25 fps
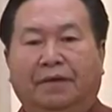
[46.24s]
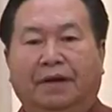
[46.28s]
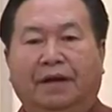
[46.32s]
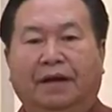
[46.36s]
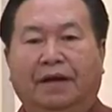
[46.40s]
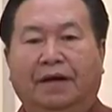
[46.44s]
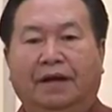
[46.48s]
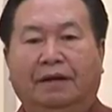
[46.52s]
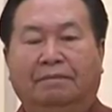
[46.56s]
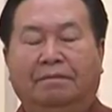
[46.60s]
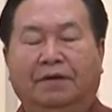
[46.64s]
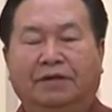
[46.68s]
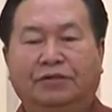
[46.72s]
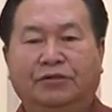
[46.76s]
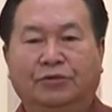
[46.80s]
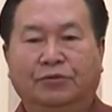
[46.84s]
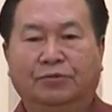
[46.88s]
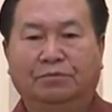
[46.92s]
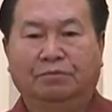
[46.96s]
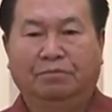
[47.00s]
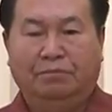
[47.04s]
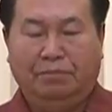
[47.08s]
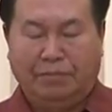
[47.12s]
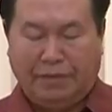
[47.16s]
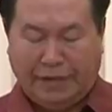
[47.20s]
Ah,
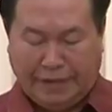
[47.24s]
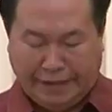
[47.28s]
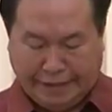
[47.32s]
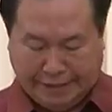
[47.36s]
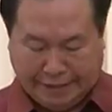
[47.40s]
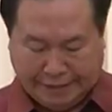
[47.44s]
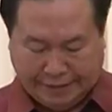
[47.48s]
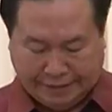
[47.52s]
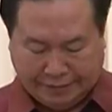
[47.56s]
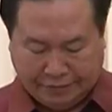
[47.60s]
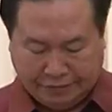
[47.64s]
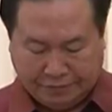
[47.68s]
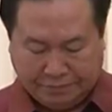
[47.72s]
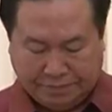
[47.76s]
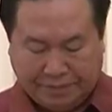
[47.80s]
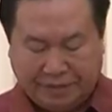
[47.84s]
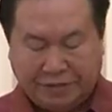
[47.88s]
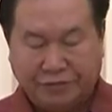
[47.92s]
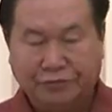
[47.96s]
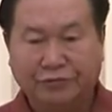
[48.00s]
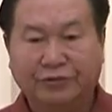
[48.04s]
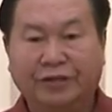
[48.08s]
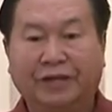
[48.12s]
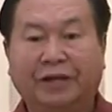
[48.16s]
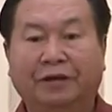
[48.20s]
he
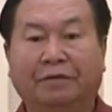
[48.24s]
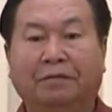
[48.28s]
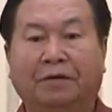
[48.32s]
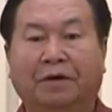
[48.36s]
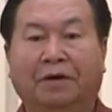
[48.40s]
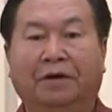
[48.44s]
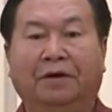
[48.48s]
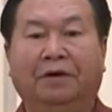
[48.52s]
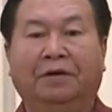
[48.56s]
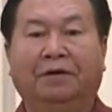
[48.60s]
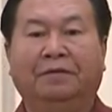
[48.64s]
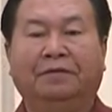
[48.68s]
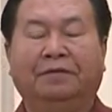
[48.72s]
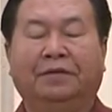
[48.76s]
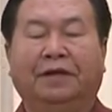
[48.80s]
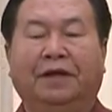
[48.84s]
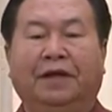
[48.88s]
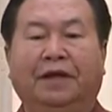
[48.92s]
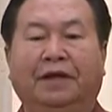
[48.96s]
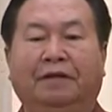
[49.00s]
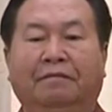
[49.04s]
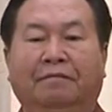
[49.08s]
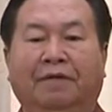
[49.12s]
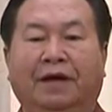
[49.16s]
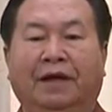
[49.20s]
said the government
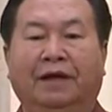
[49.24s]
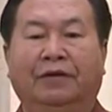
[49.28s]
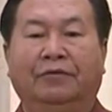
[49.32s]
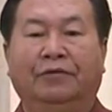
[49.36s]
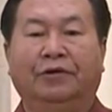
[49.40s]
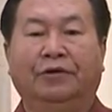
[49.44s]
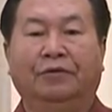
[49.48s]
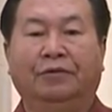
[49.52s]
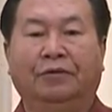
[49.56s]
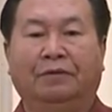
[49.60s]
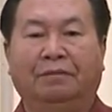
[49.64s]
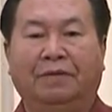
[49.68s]
also agreed to